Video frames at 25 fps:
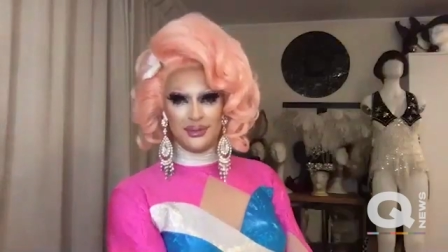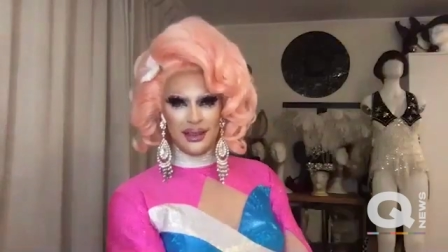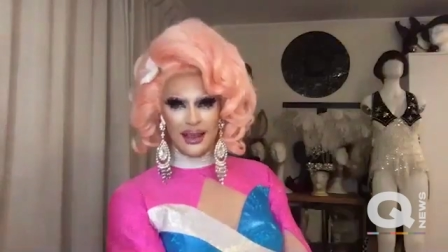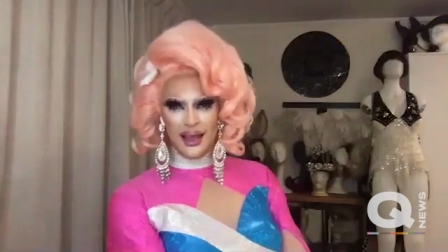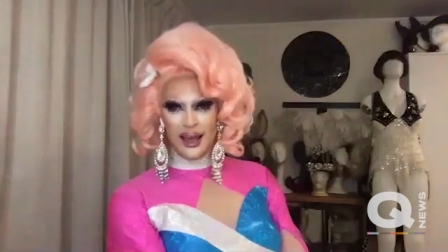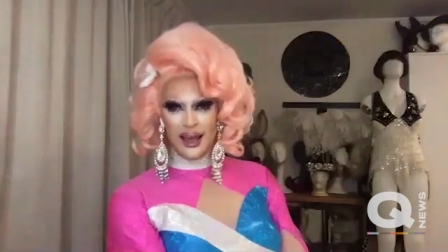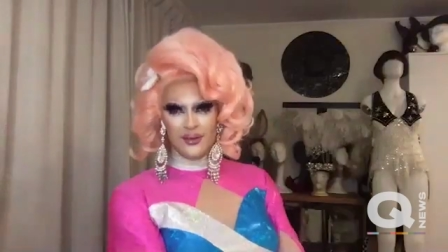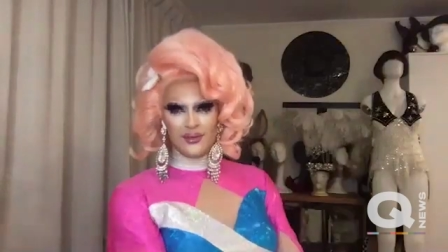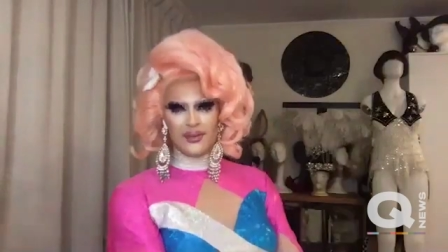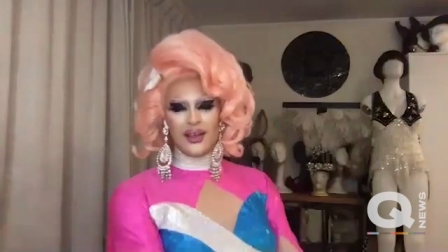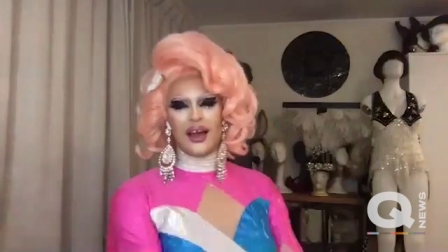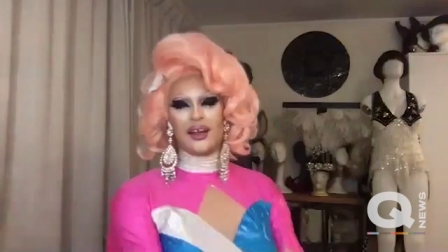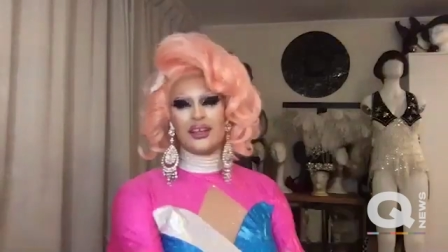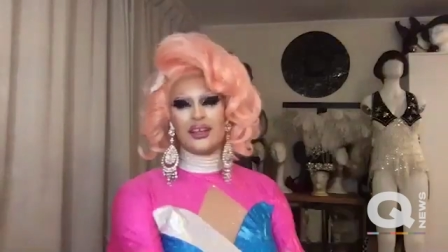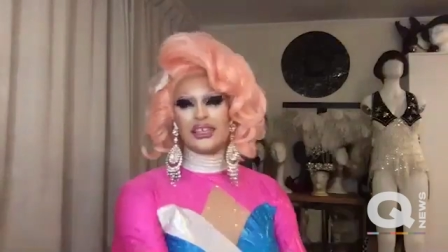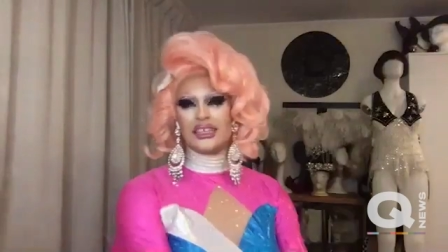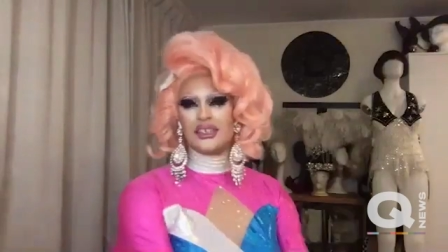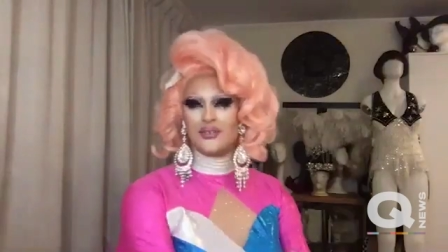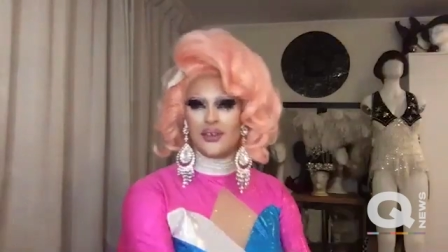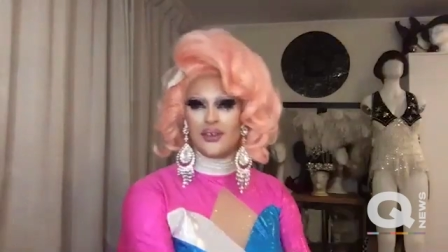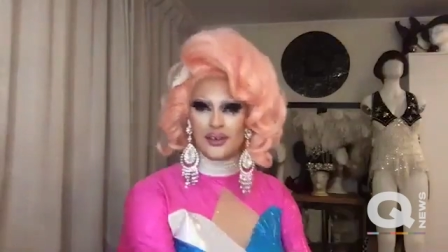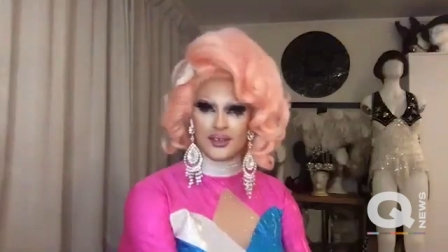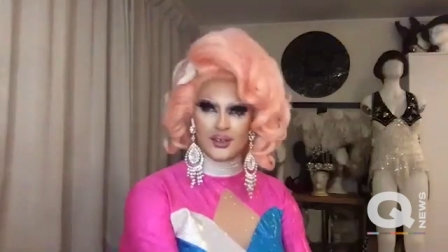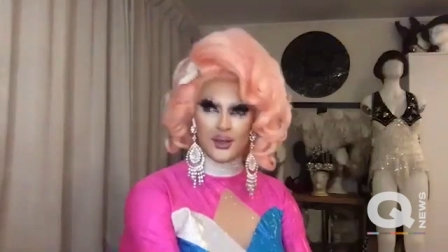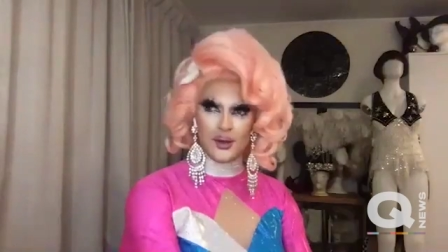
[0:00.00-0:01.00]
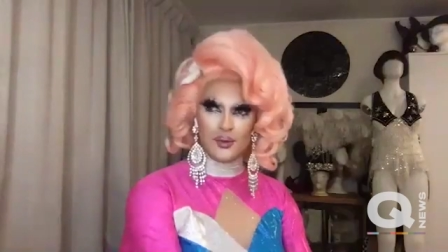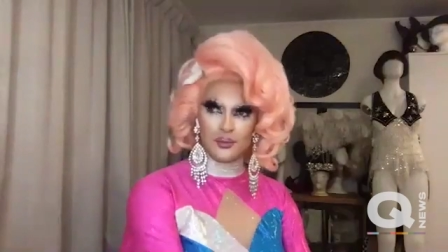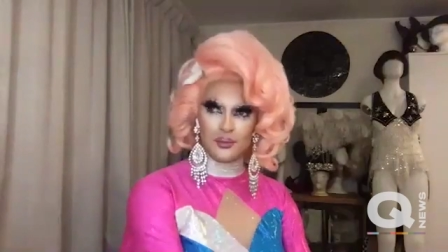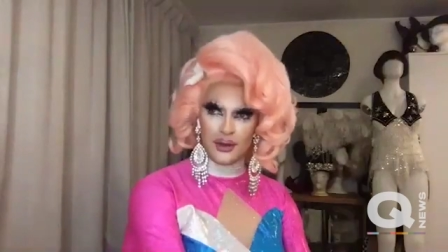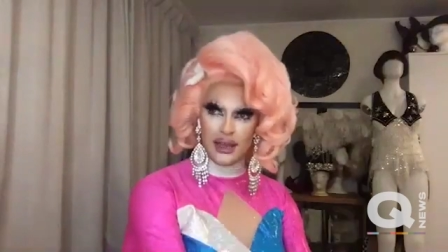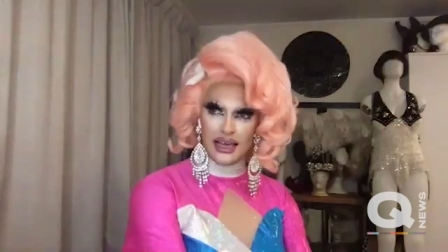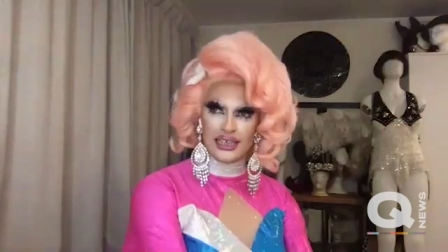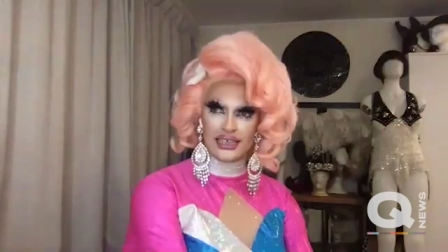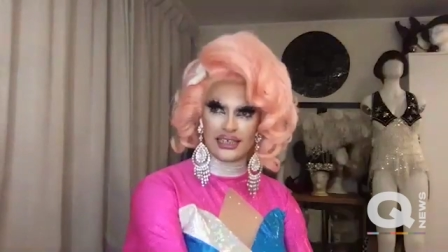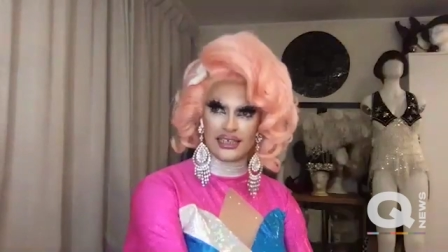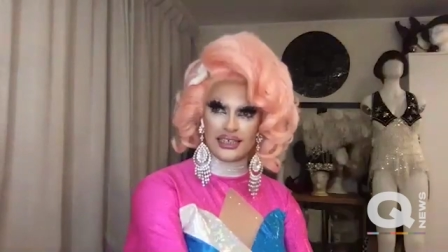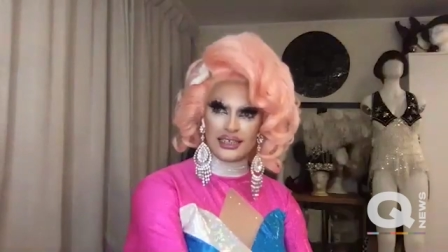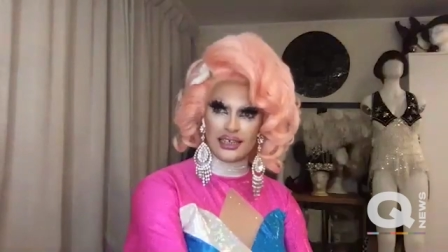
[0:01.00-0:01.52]
I just felt so
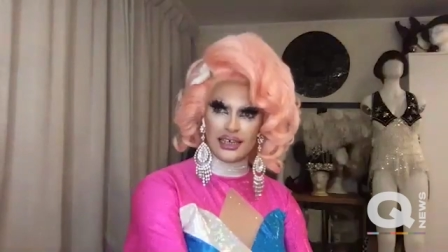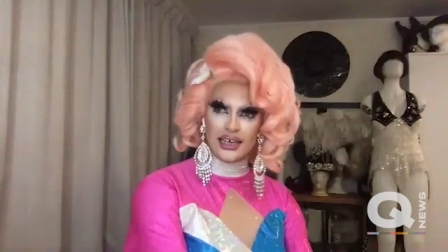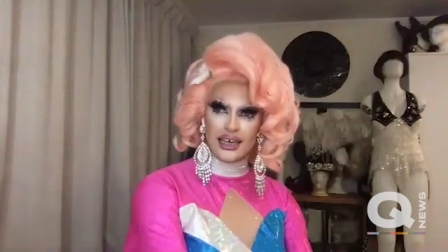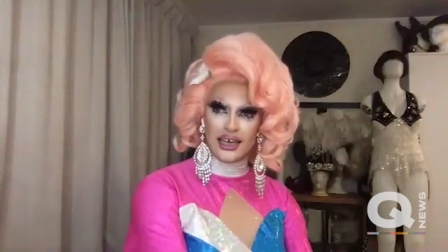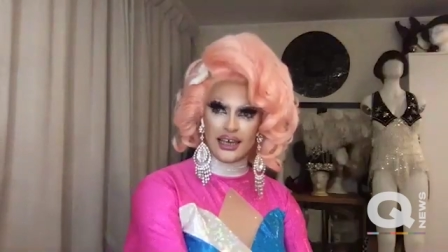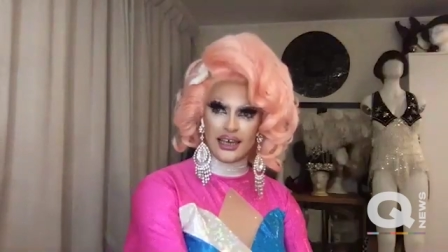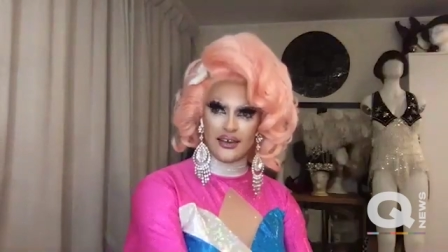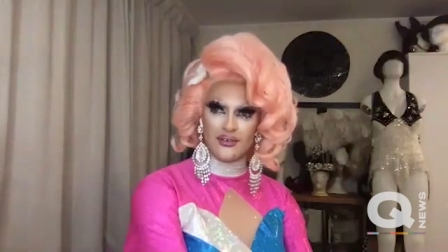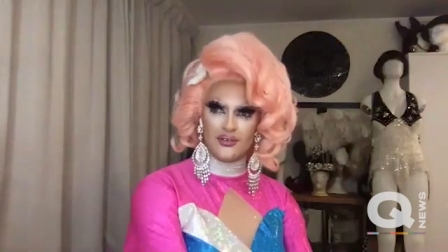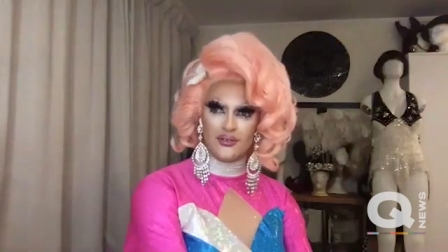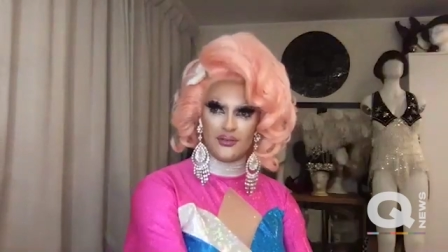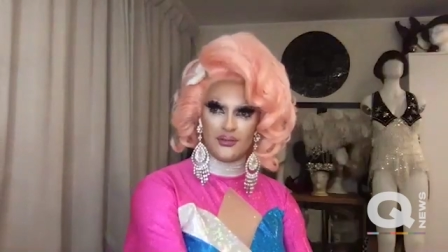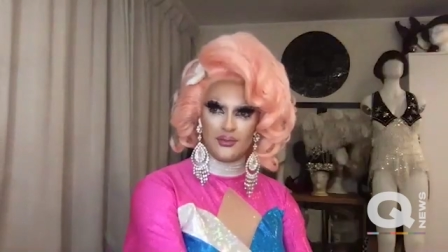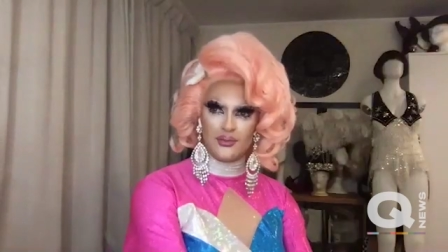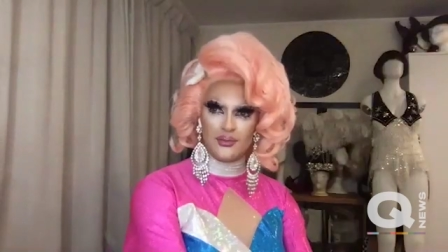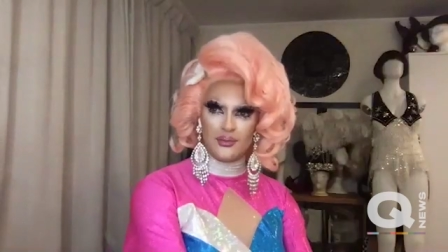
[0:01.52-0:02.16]
blessed to have